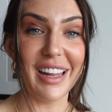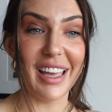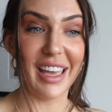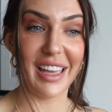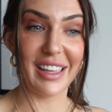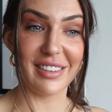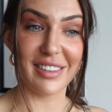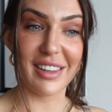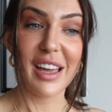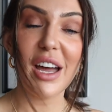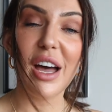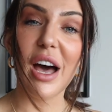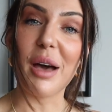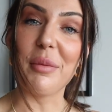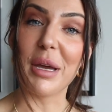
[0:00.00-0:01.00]
And
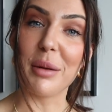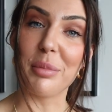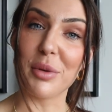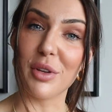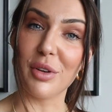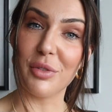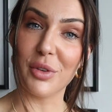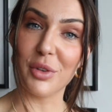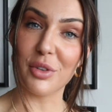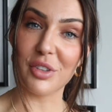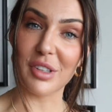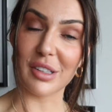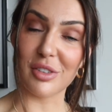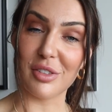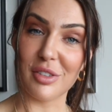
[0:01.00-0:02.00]
I made a beautiful
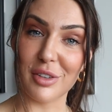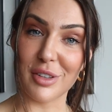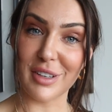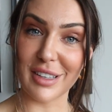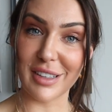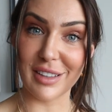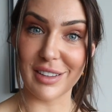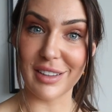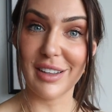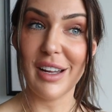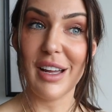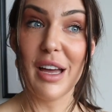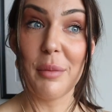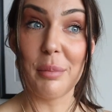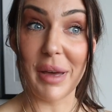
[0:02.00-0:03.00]
shakshuka
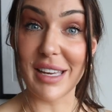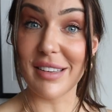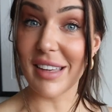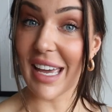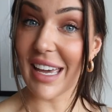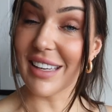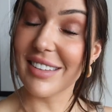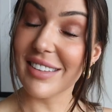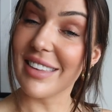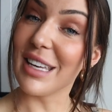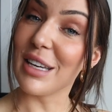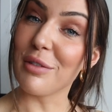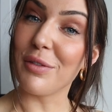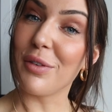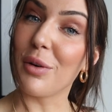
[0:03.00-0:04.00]
baked eggs
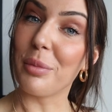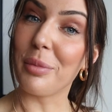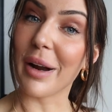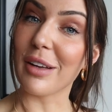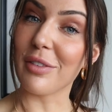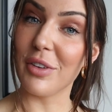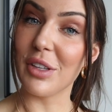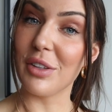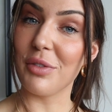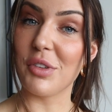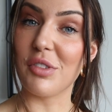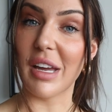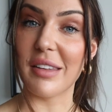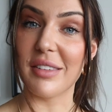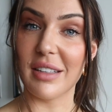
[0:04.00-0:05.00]
thing for breakfast for
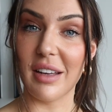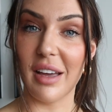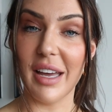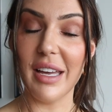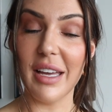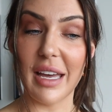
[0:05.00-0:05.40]
Jazz and I.